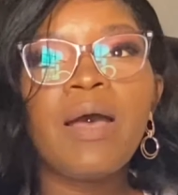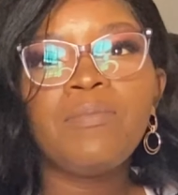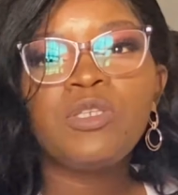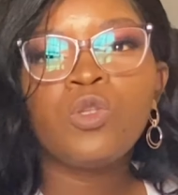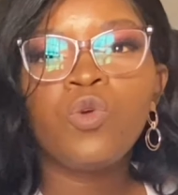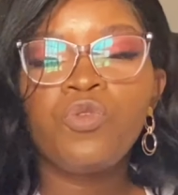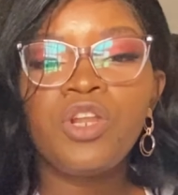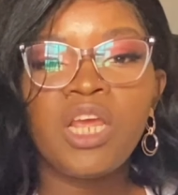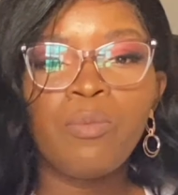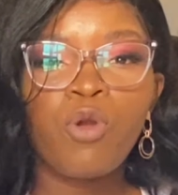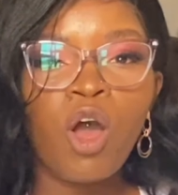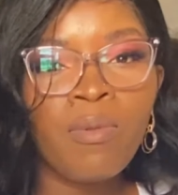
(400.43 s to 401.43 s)
is not really
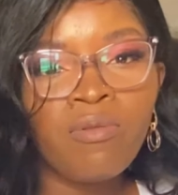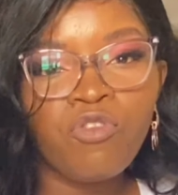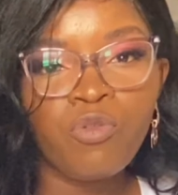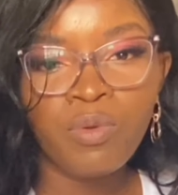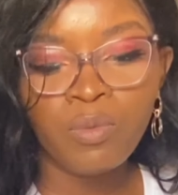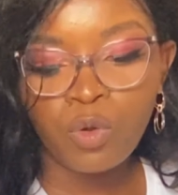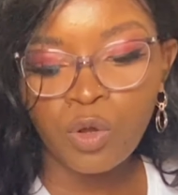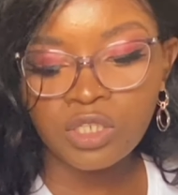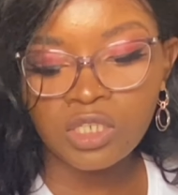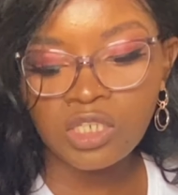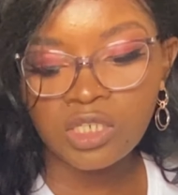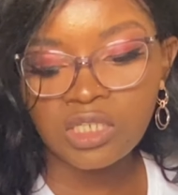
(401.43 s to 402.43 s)
a problem for me, because
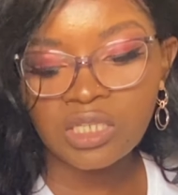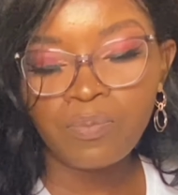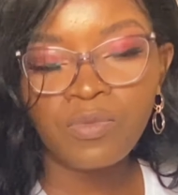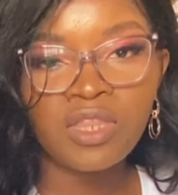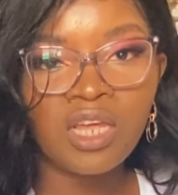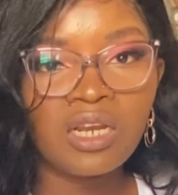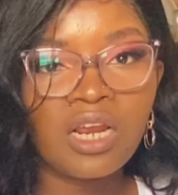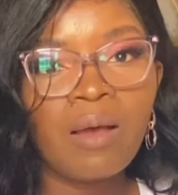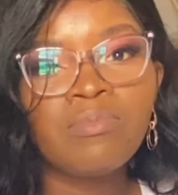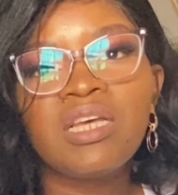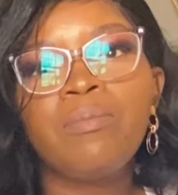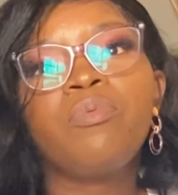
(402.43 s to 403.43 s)
it's just something that
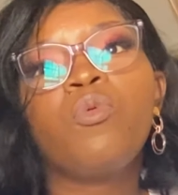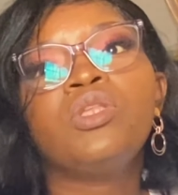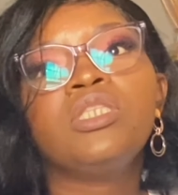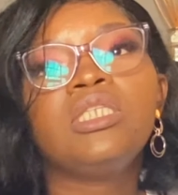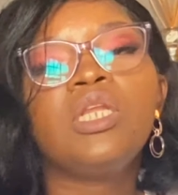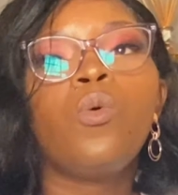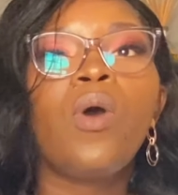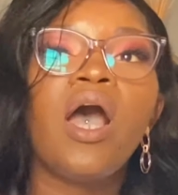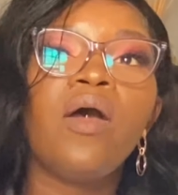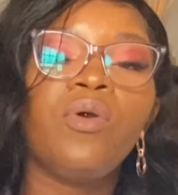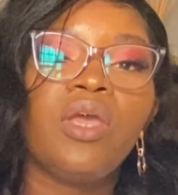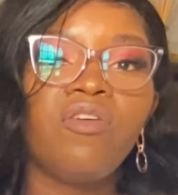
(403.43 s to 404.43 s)
comes up once in a
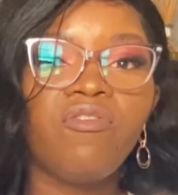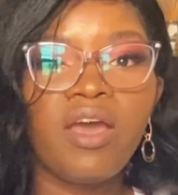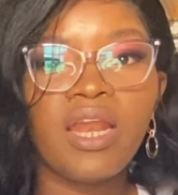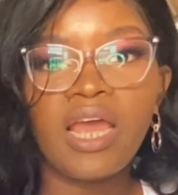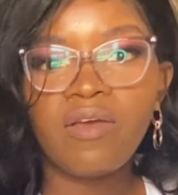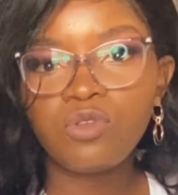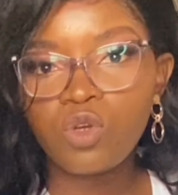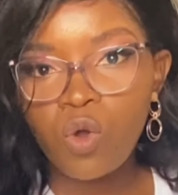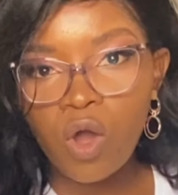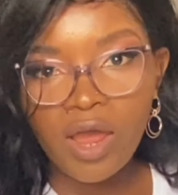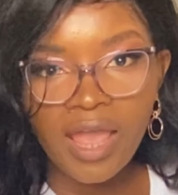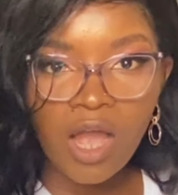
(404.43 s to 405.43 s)
while. Okay, fine, I have to go
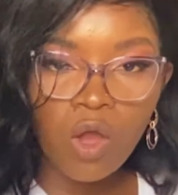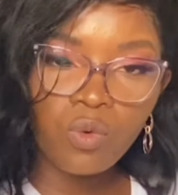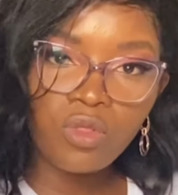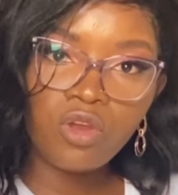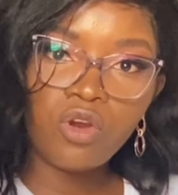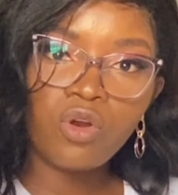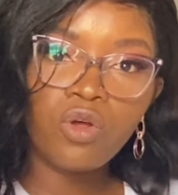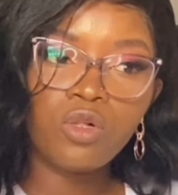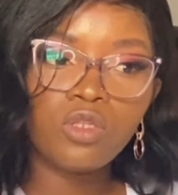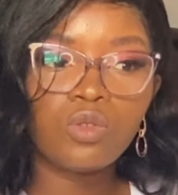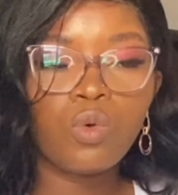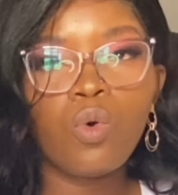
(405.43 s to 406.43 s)
out, hang out with the
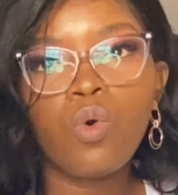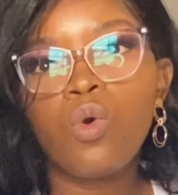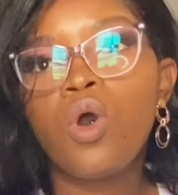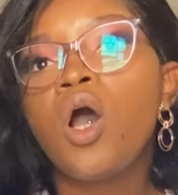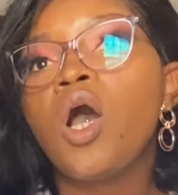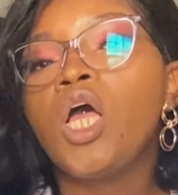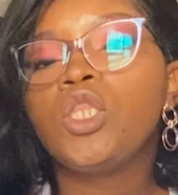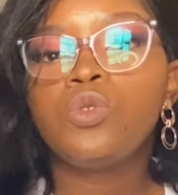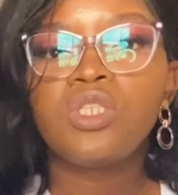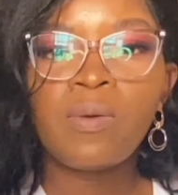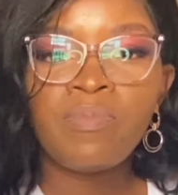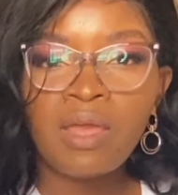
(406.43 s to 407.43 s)
girls or do
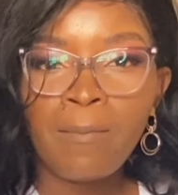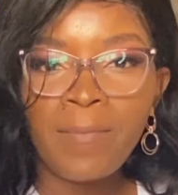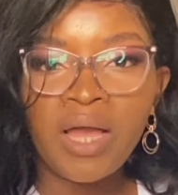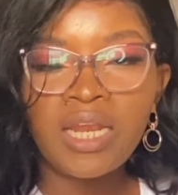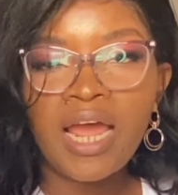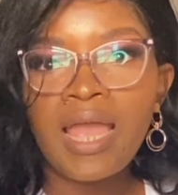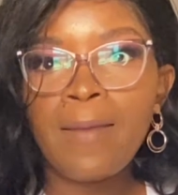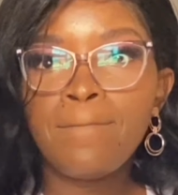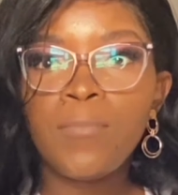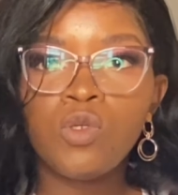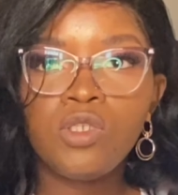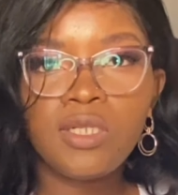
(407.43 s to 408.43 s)
something, but I
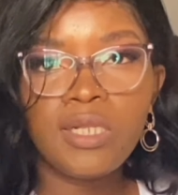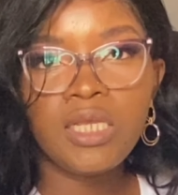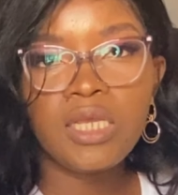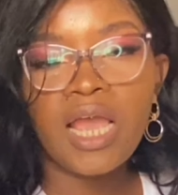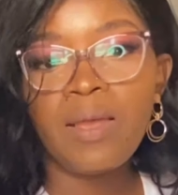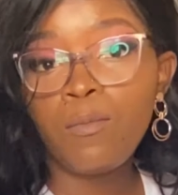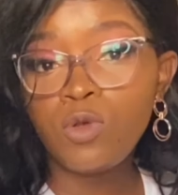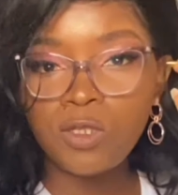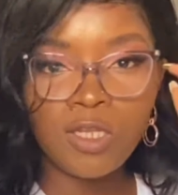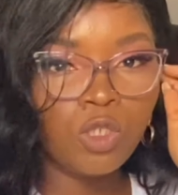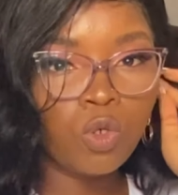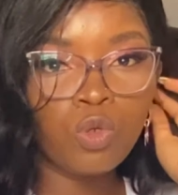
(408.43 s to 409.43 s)
mostly
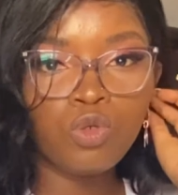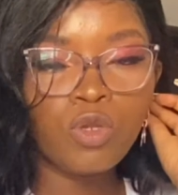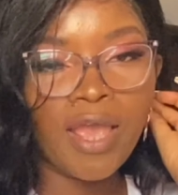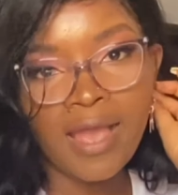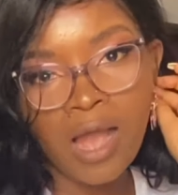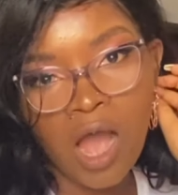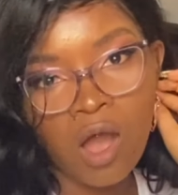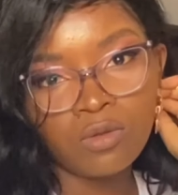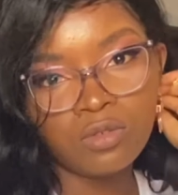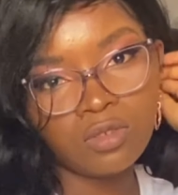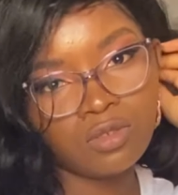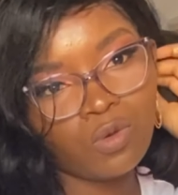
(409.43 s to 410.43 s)
don't hang out.
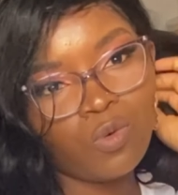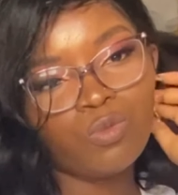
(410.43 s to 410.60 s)
So,